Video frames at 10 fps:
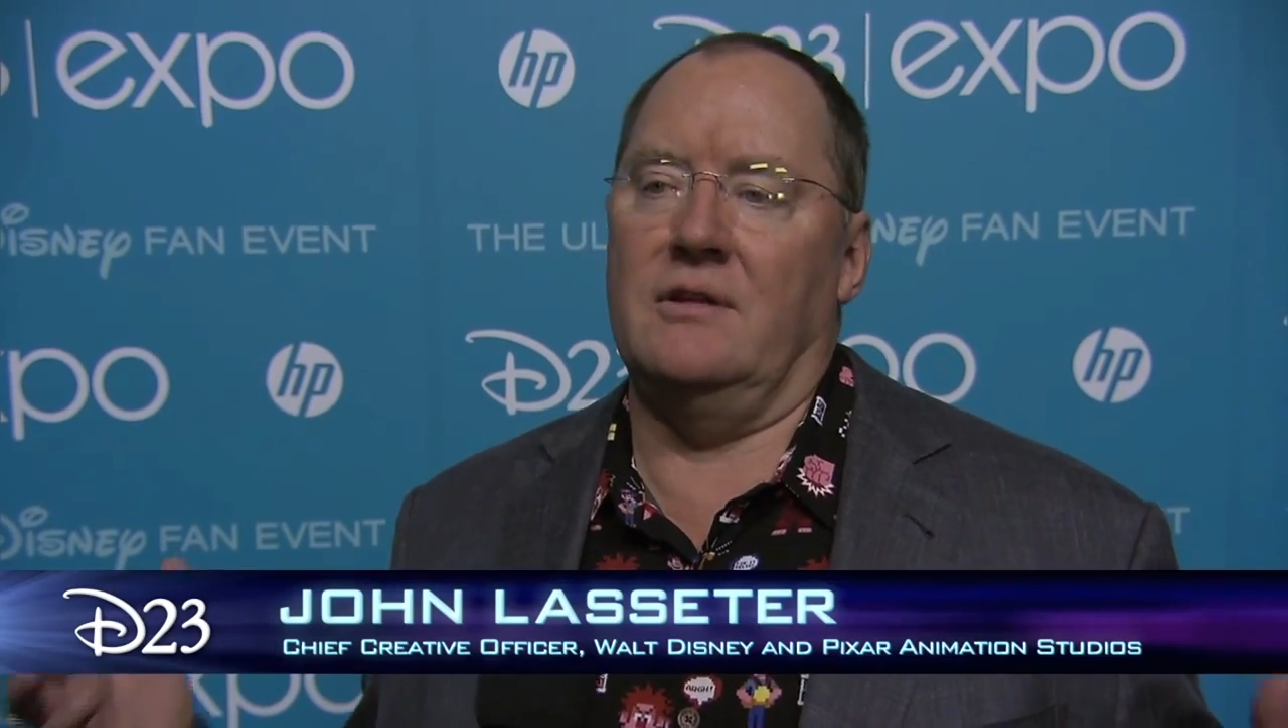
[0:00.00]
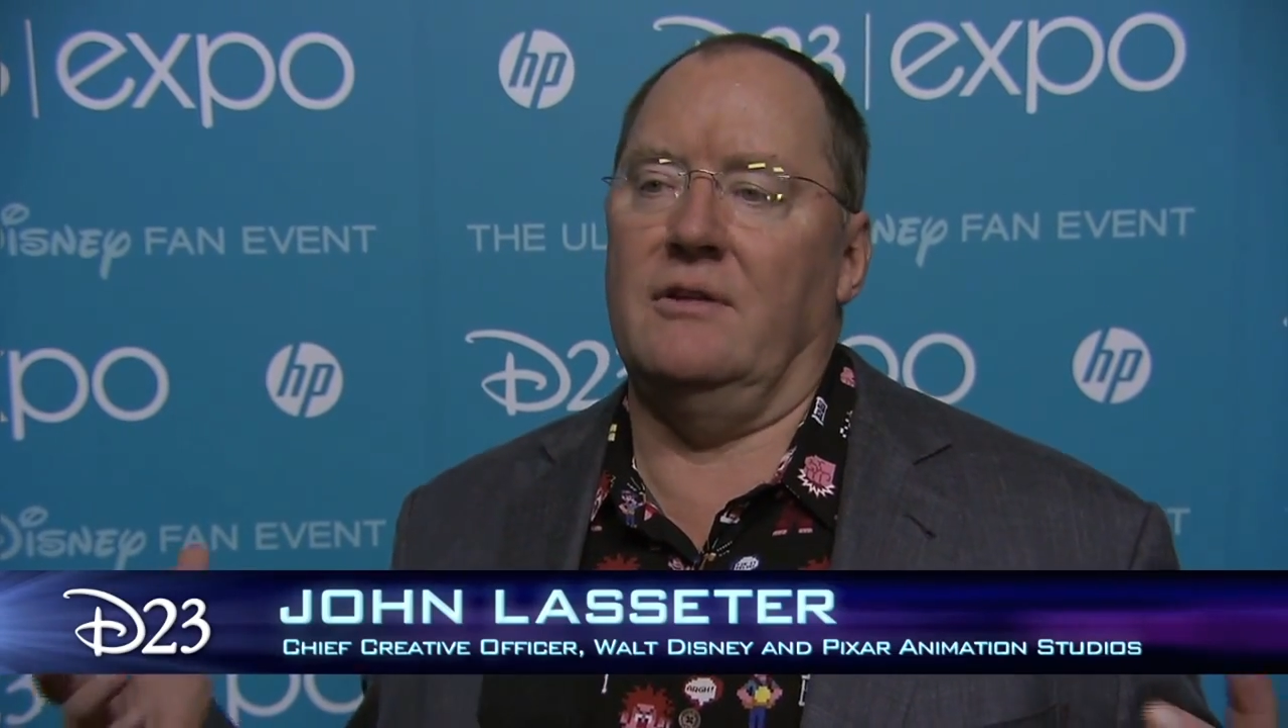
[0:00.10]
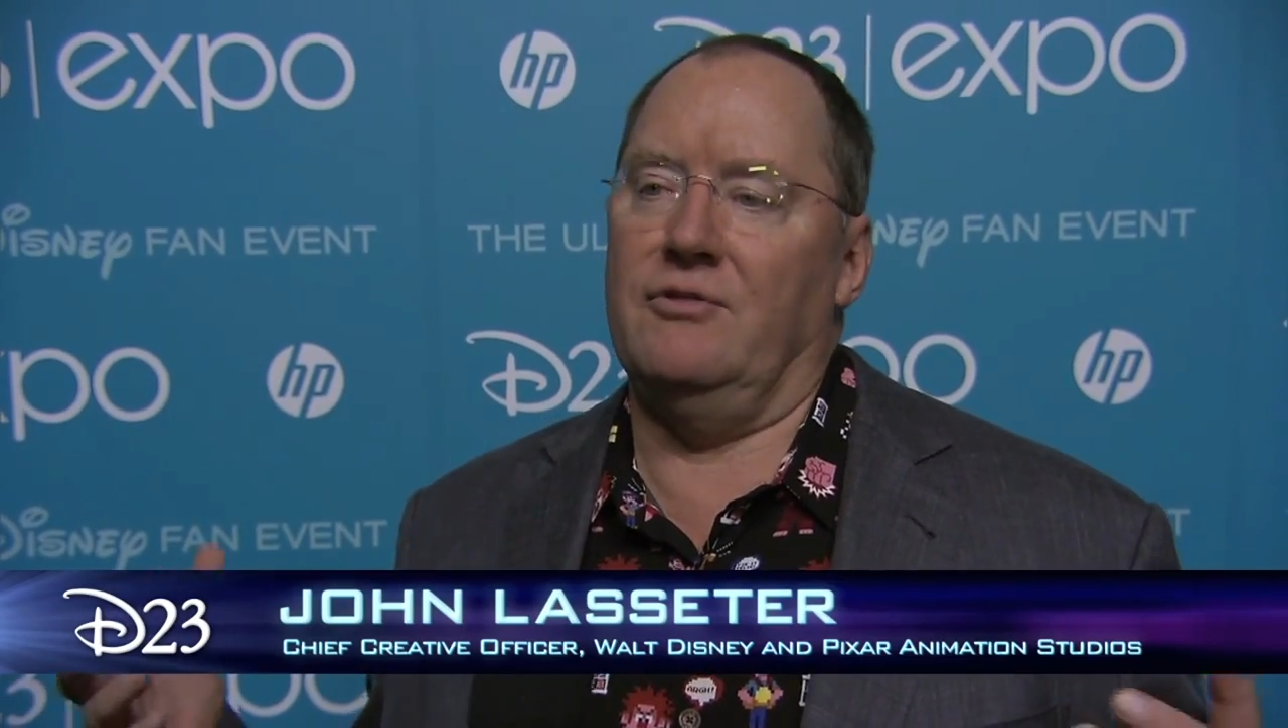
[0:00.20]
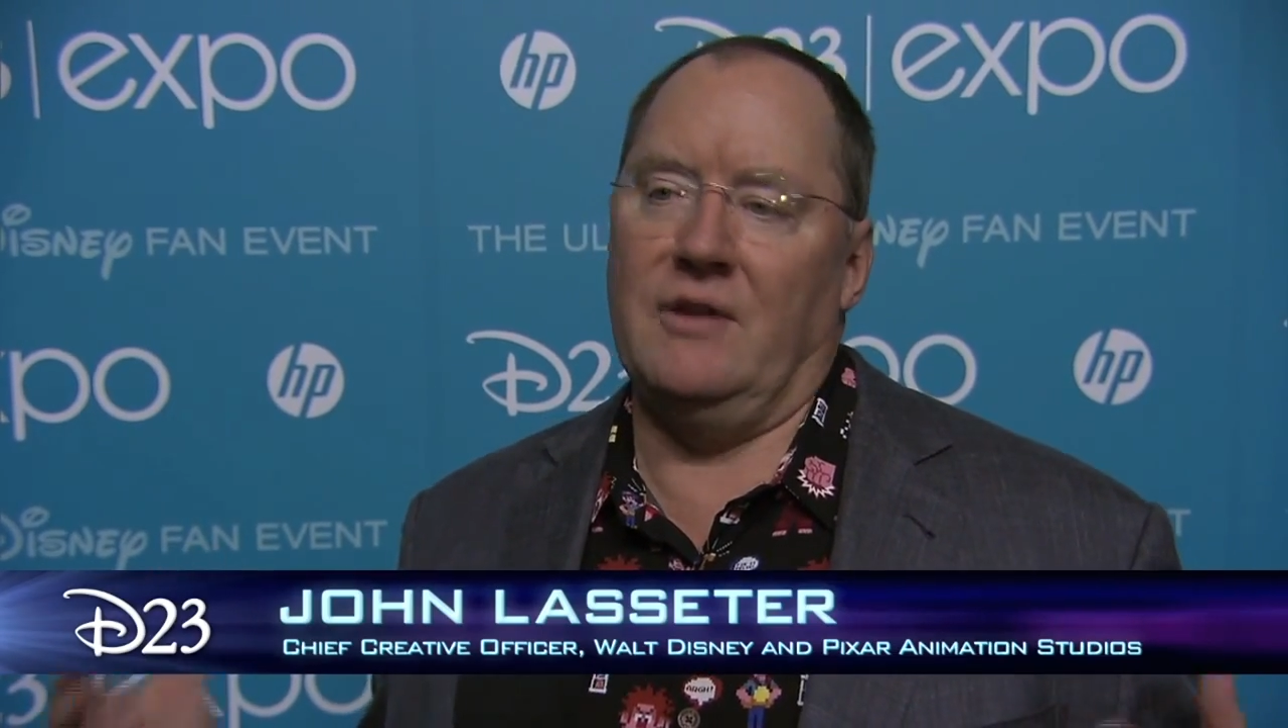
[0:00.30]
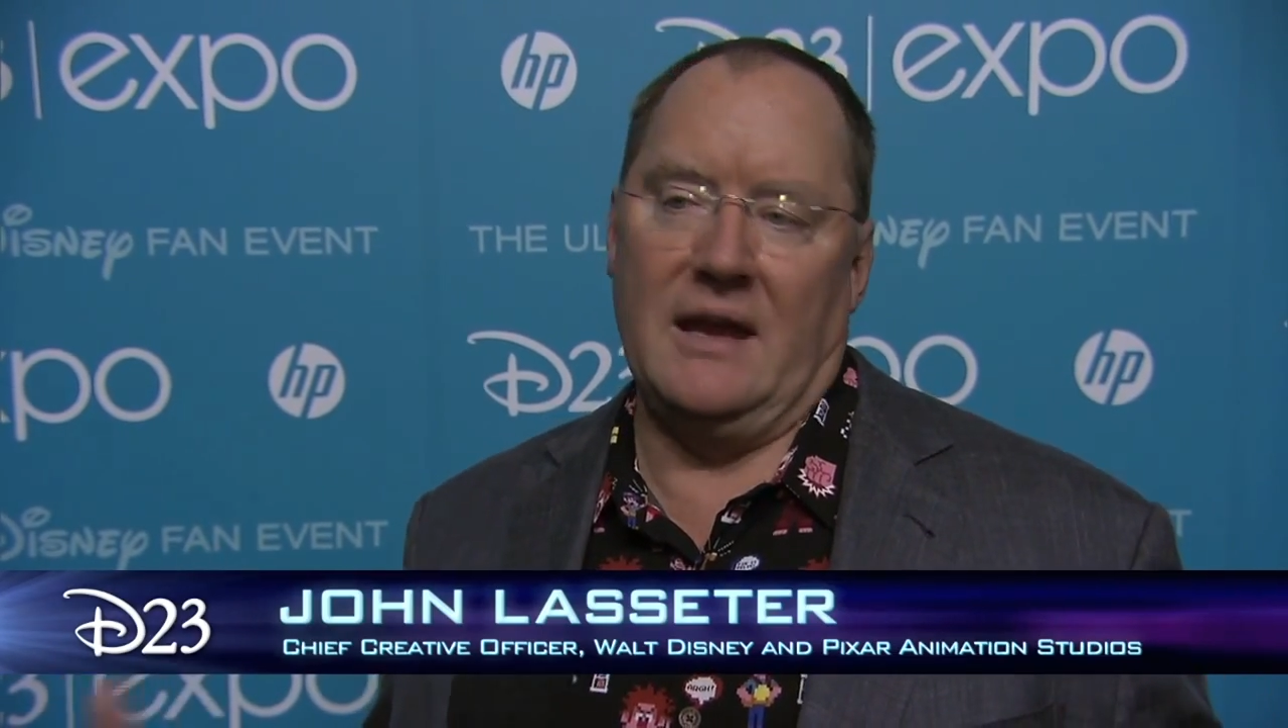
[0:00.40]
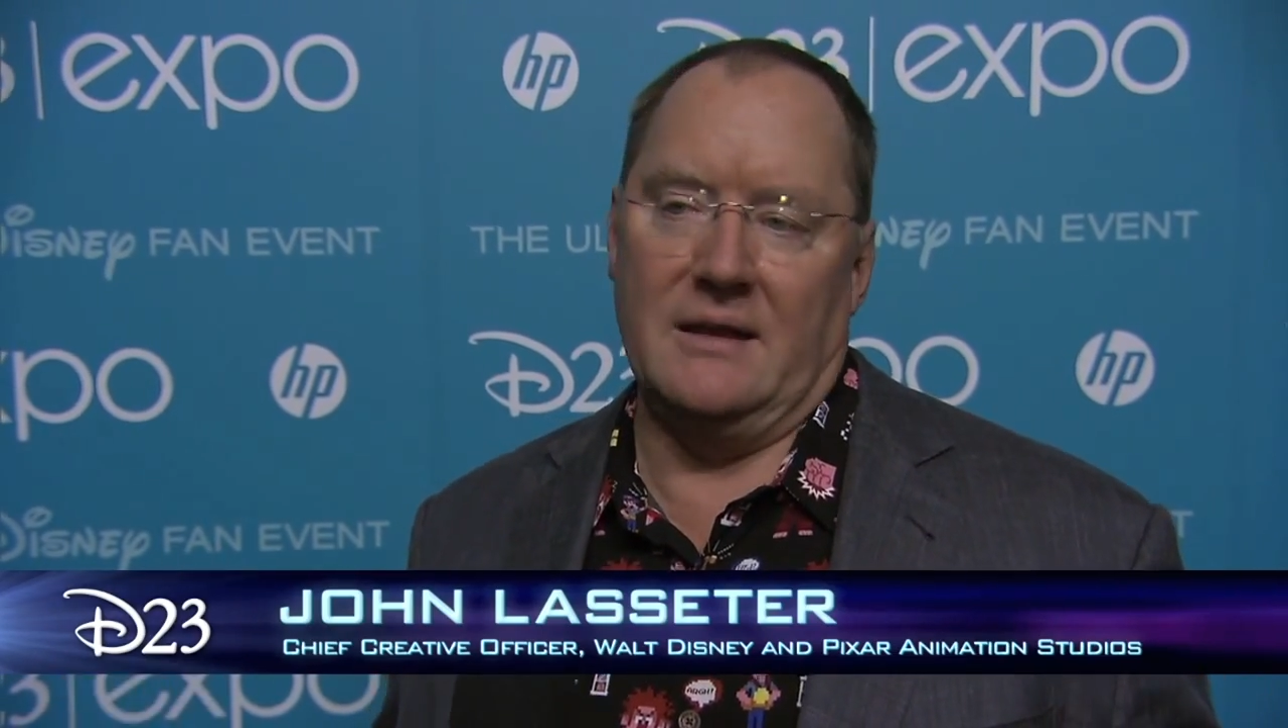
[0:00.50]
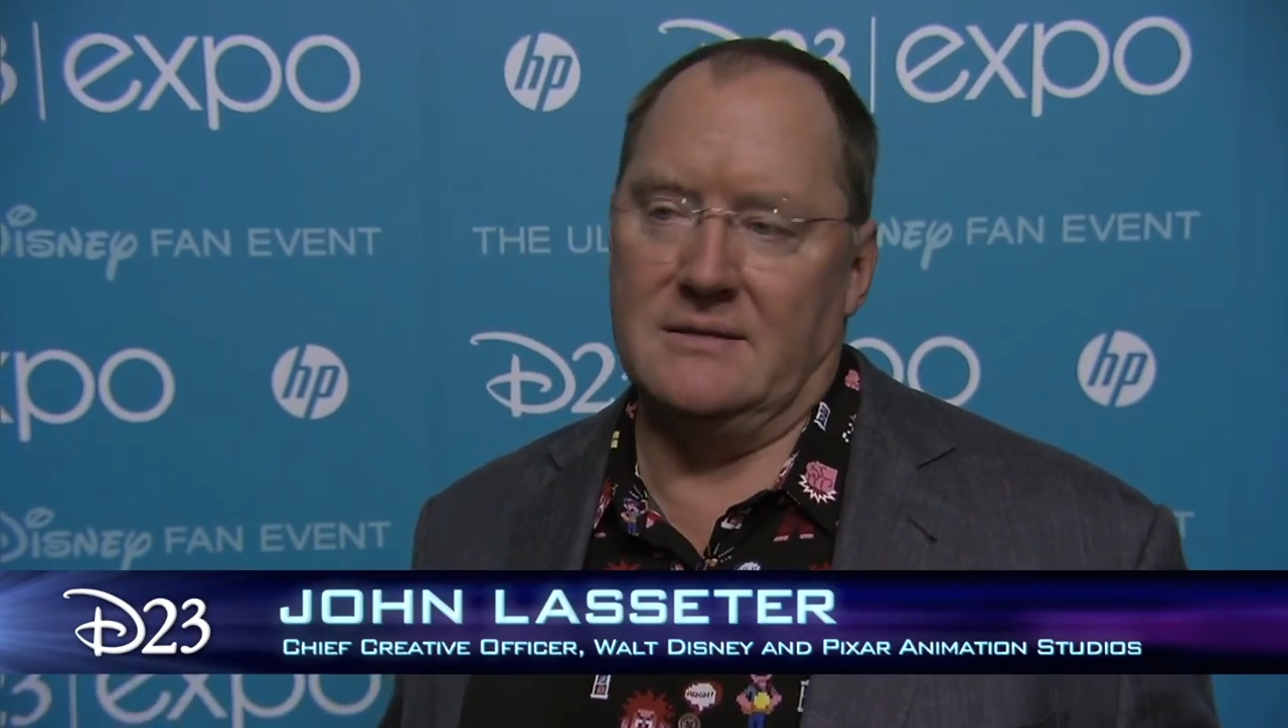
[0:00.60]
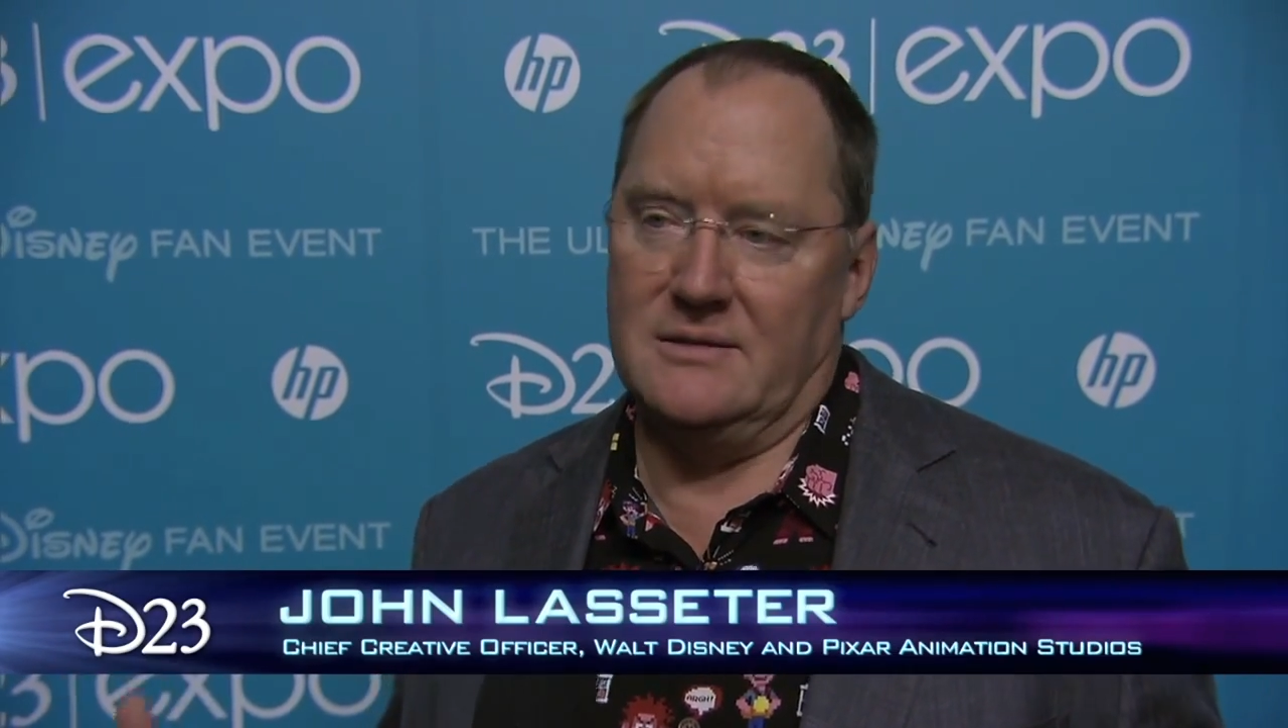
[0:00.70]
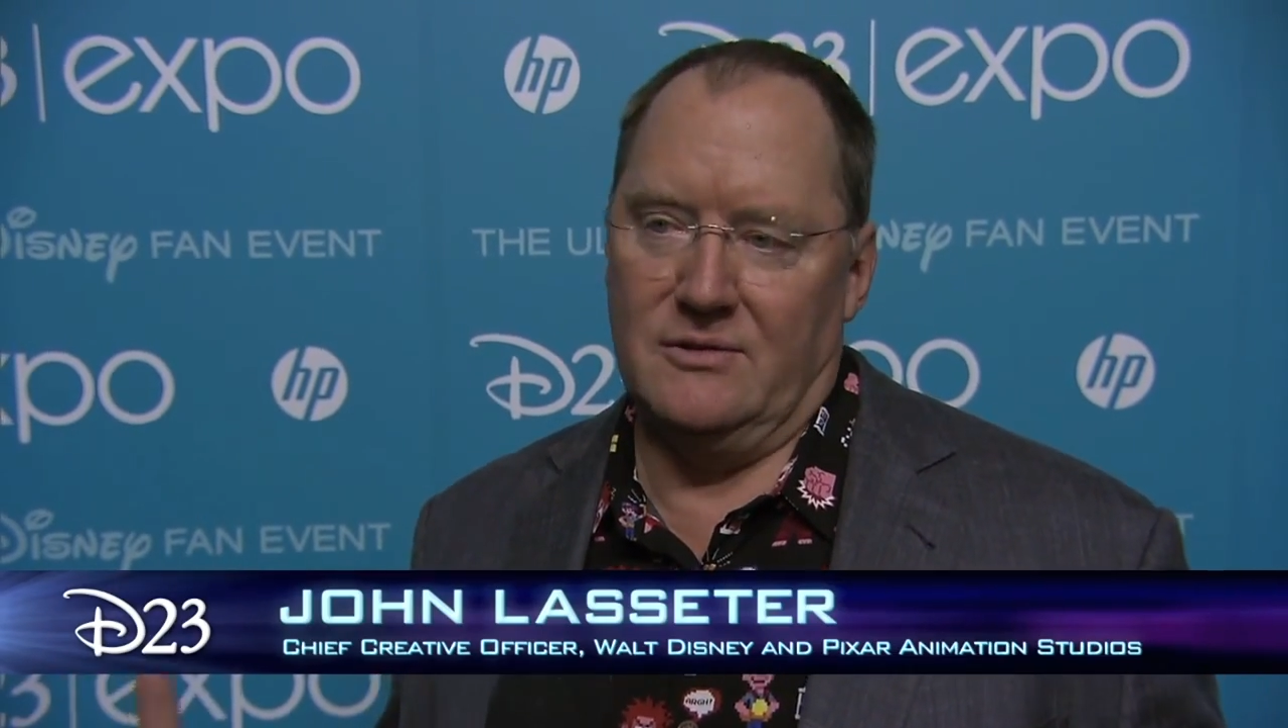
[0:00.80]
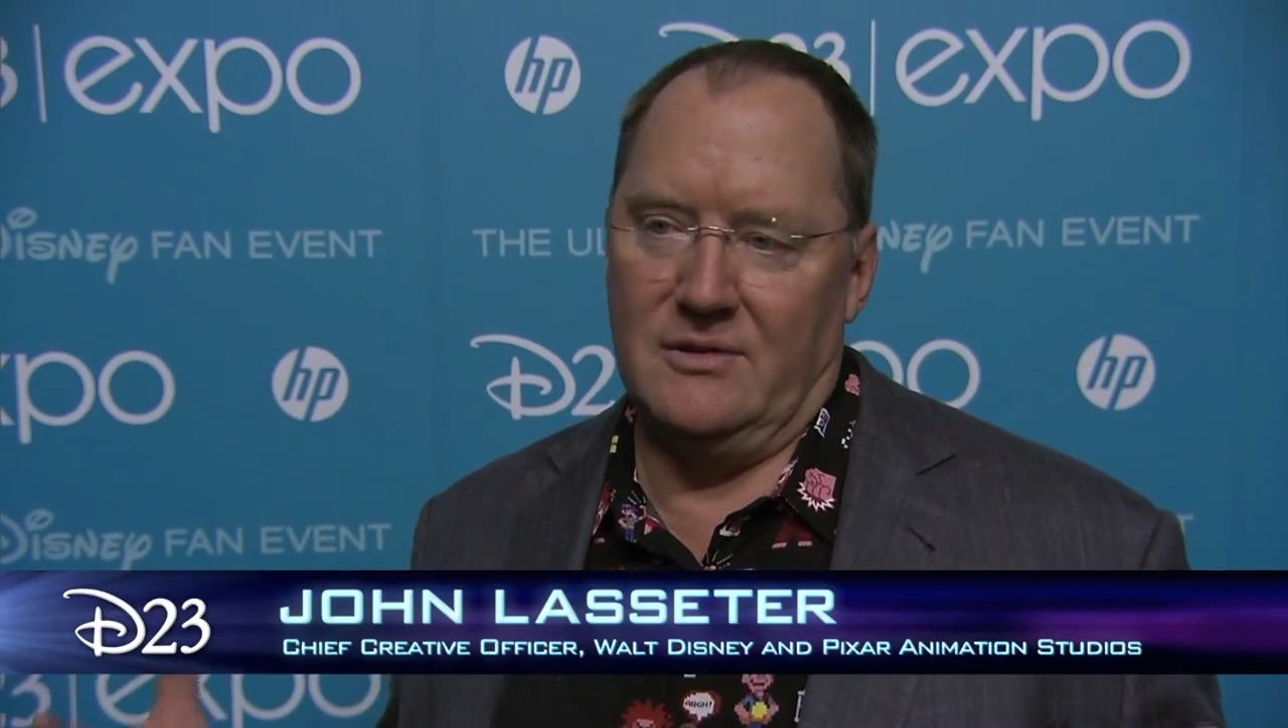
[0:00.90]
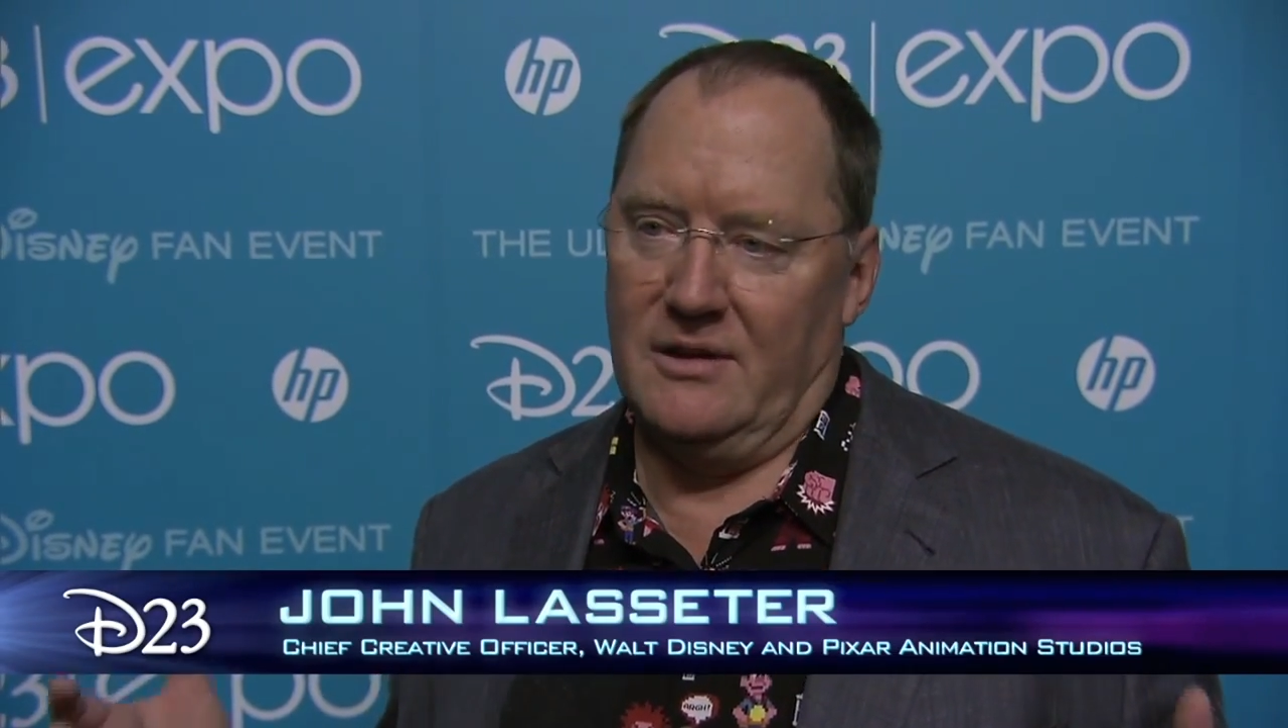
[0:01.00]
the fans of,